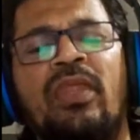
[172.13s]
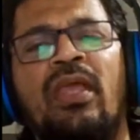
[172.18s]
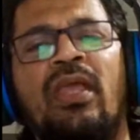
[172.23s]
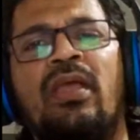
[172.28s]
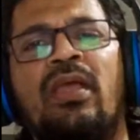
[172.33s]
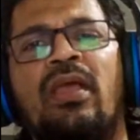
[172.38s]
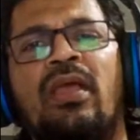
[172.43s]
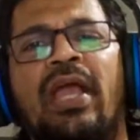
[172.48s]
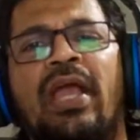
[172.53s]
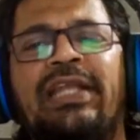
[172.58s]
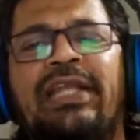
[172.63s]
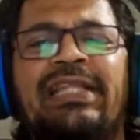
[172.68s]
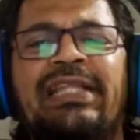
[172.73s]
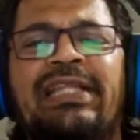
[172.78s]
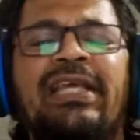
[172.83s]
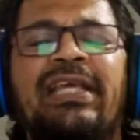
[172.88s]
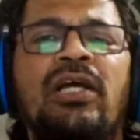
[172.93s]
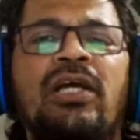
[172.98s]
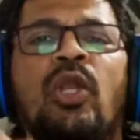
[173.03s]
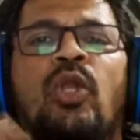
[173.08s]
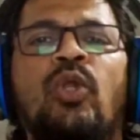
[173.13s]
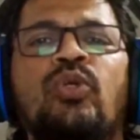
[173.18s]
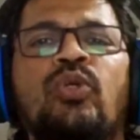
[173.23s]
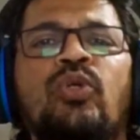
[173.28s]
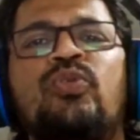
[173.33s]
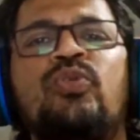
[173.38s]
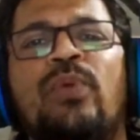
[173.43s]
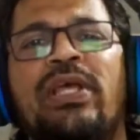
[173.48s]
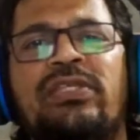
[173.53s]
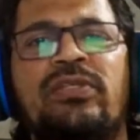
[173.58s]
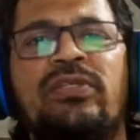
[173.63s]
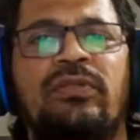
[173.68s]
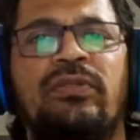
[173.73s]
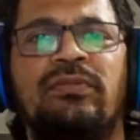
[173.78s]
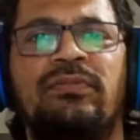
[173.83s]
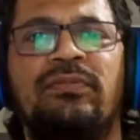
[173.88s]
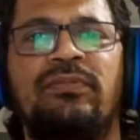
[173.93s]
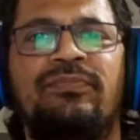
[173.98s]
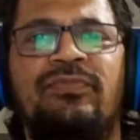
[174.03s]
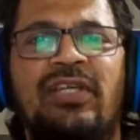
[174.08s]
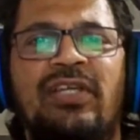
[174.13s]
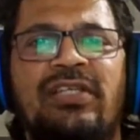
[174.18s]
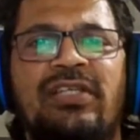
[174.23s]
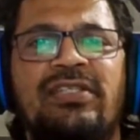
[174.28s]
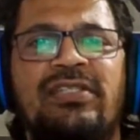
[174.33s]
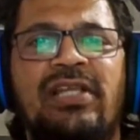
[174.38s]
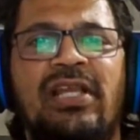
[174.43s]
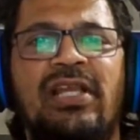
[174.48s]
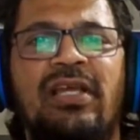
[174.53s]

anything in a closed vessel, is this clear?